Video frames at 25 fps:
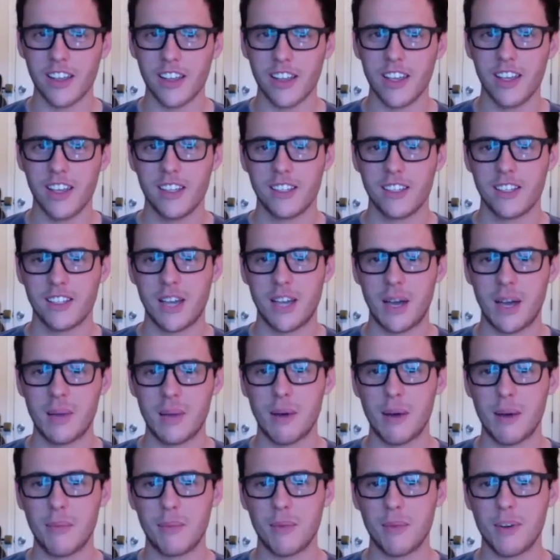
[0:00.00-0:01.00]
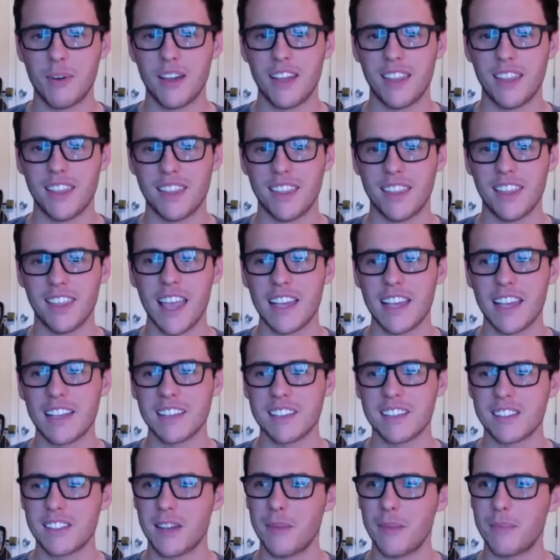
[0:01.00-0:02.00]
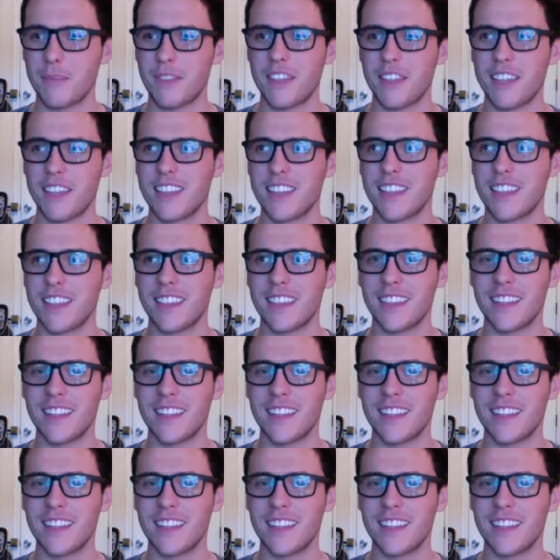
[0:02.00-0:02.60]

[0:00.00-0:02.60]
to come up with like something